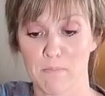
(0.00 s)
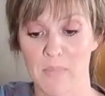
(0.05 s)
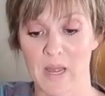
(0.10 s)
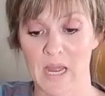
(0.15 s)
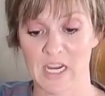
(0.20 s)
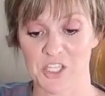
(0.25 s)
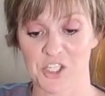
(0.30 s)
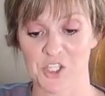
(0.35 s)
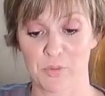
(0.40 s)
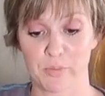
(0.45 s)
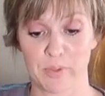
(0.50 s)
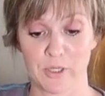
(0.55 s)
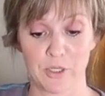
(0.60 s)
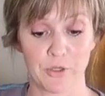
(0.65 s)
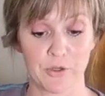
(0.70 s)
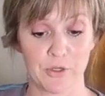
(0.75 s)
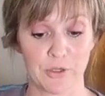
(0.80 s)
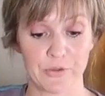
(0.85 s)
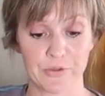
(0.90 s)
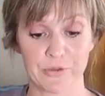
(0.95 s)
mashed
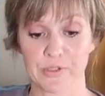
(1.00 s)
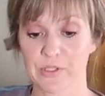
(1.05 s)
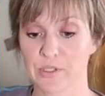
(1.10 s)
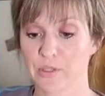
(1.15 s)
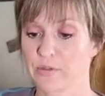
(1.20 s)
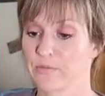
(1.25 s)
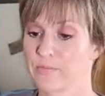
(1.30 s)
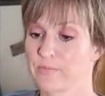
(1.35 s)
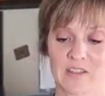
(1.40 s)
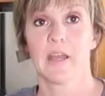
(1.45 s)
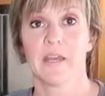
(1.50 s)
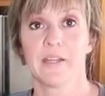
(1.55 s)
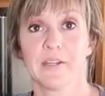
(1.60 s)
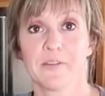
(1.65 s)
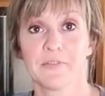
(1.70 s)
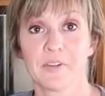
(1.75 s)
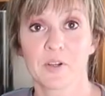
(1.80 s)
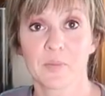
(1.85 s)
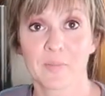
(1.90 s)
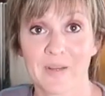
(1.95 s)
banunus. And
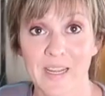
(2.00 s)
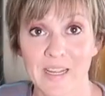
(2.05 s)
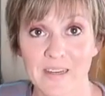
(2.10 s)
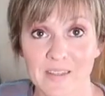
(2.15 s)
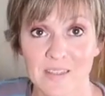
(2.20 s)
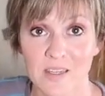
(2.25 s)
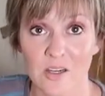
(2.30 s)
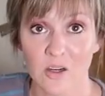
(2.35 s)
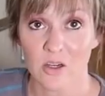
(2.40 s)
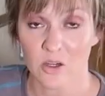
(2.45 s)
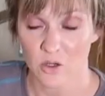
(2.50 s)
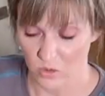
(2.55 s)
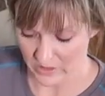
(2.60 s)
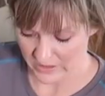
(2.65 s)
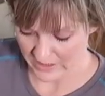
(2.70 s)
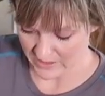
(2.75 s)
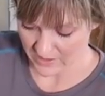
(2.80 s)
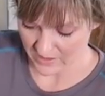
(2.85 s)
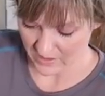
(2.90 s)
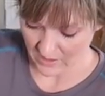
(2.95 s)
if your bananas aren't
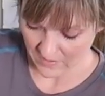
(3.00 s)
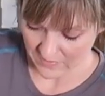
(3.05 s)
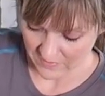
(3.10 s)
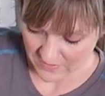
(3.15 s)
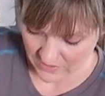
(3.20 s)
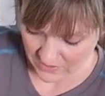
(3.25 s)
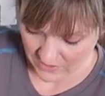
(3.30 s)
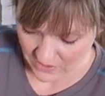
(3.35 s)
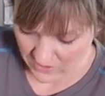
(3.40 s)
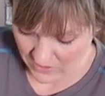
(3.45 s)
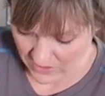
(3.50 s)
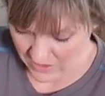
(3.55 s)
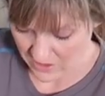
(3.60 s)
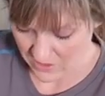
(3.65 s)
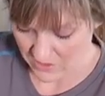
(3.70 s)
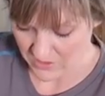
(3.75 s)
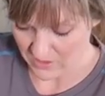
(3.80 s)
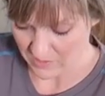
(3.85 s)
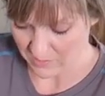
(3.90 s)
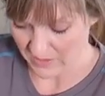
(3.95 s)
quite soft, you can
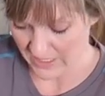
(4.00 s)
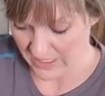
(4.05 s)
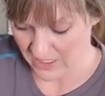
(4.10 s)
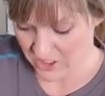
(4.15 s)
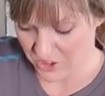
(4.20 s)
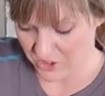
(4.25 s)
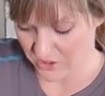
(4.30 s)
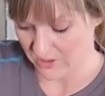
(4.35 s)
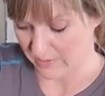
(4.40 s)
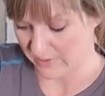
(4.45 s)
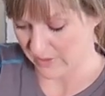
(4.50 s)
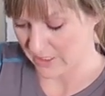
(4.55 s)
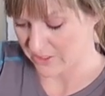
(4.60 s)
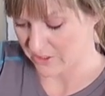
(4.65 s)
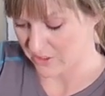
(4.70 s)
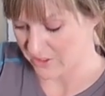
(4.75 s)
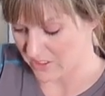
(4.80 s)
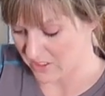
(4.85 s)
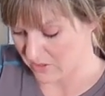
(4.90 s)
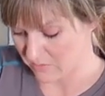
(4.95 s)
use a pastry
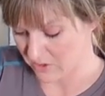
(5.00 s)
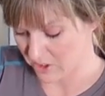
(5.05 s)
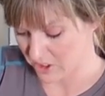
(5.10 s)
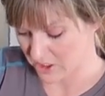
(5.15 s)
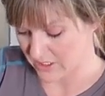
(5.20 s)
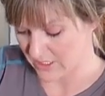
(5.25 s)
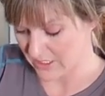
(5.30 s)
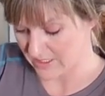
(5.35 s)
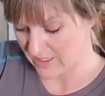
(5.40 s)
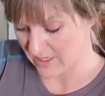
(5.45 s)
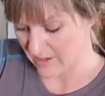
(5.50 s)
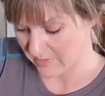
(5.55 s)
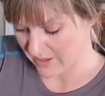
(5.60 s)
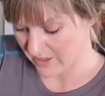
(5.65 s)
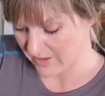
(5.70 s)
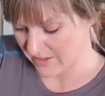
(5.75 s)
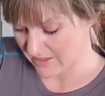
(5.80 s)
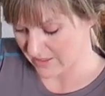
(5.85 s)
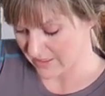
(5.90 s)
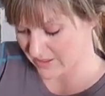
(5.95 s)
blender to mush these up.
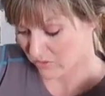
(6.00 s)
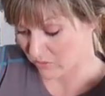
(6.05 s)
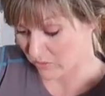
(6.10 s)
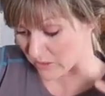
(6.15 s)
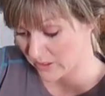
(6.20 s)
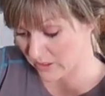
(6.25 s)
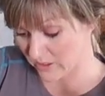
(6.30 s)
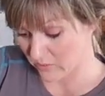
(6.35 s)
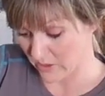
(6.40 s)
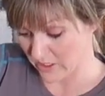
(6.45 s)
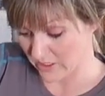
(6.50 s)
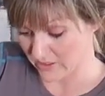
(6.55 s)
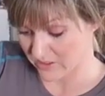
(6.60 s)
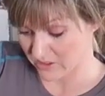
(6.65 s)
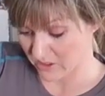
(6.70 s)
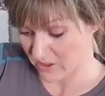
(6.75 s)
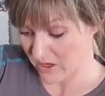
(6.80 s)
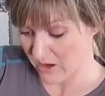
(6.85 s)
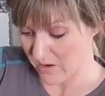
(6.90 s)
I think that's a really good way to start